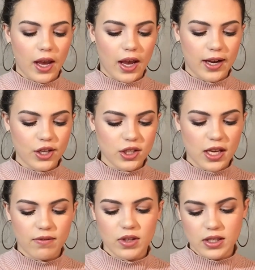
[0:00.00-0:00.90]
And I just
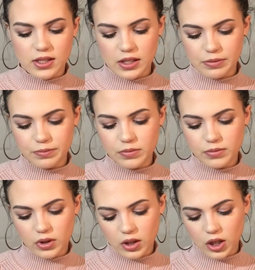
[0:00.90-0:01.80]
have this
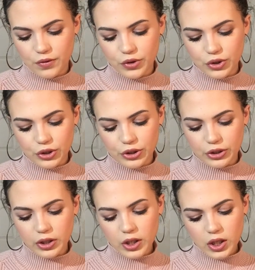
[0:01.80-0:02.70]

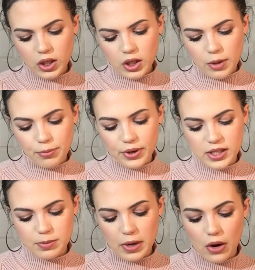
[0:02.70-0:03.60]
CoverGirl
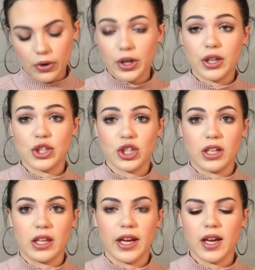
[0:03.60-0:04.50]
Press Powder in the
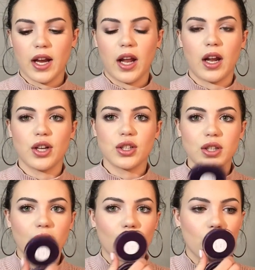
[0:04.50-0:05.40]
shade Light, and I just
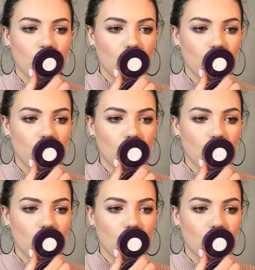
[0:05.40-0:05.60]
like